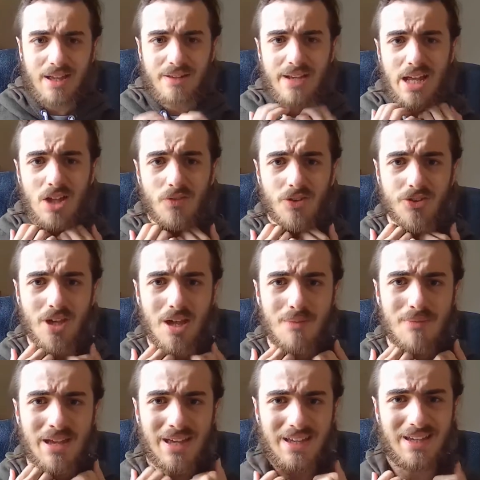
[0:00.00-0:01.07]
Now for
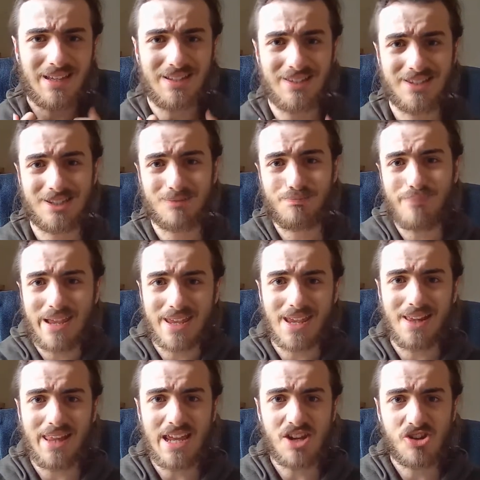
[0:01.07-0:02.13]
some
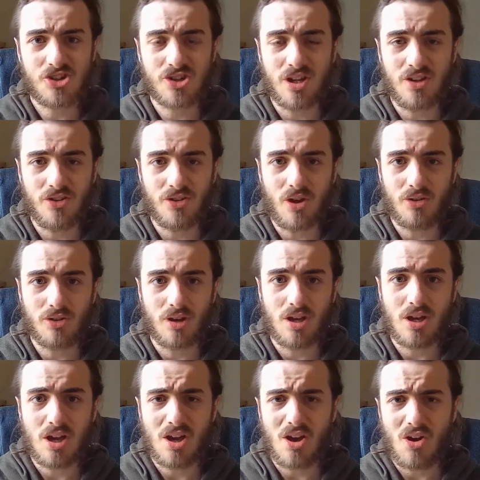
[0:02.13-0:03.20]
speculations on
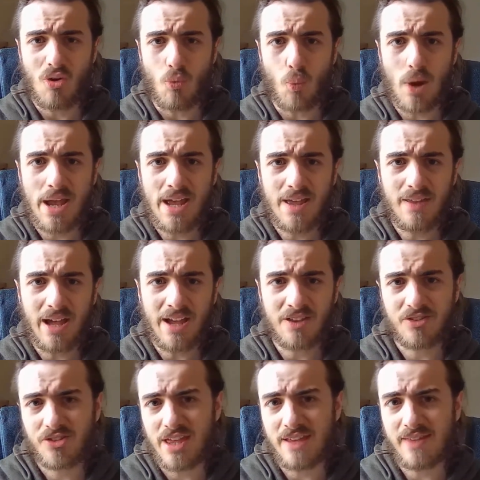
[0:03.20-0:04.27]
where I
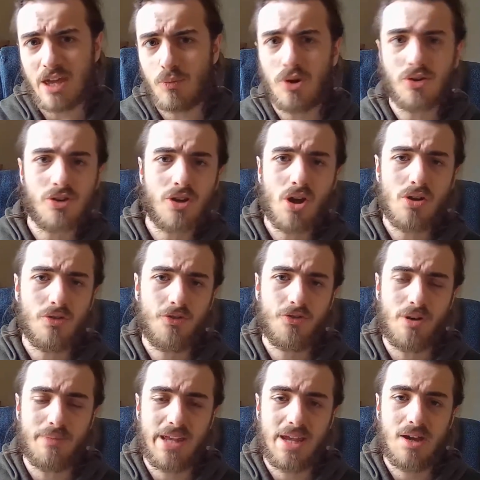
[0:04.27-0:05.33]
think they would go
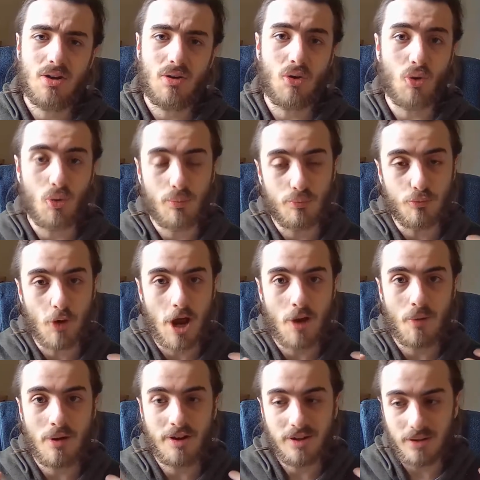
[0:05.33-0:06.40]
from here, or where I
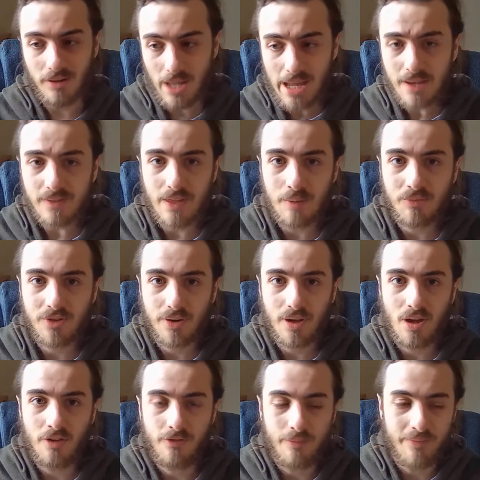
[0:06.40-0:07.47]
would like them to
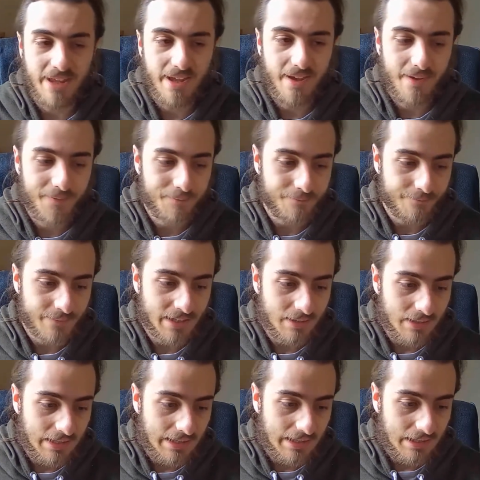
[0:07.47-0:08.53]
go from there.
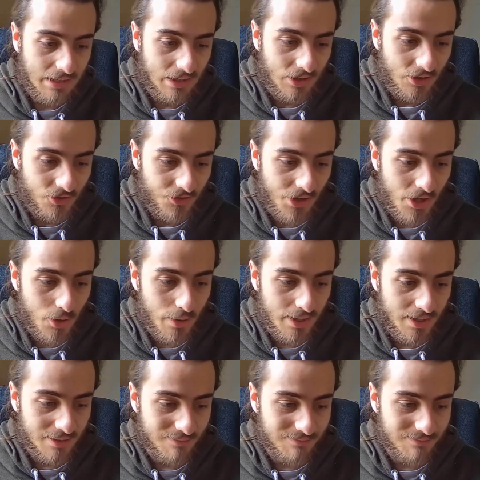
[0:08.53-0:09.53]
So,